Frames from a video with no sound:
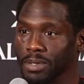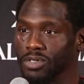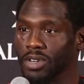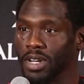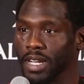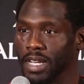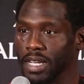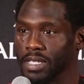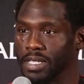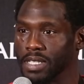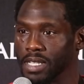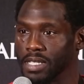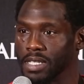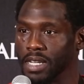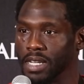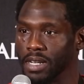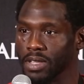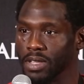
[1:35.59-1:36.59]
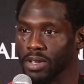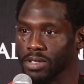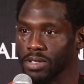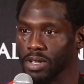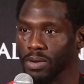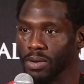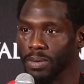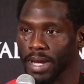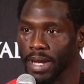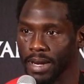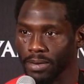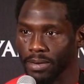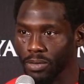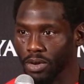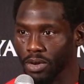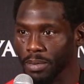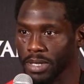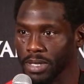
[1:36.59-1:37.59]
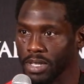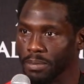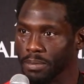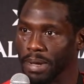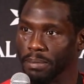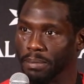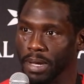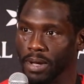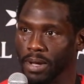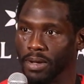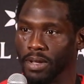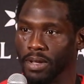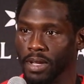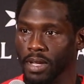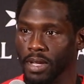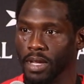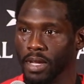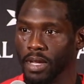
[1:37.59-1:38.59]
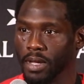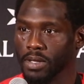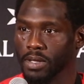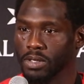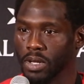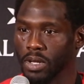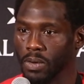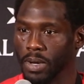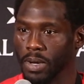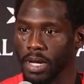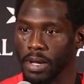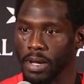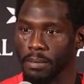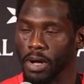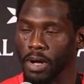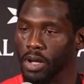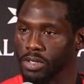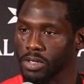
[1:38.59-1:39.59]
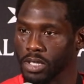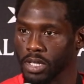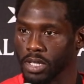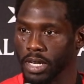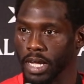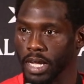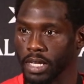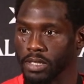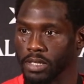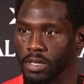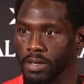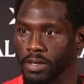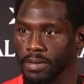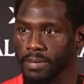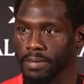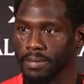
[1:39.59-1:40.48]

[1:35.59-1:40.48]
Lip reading: I'm trying to get 16 of those little red rubies on my belt. So on to the next.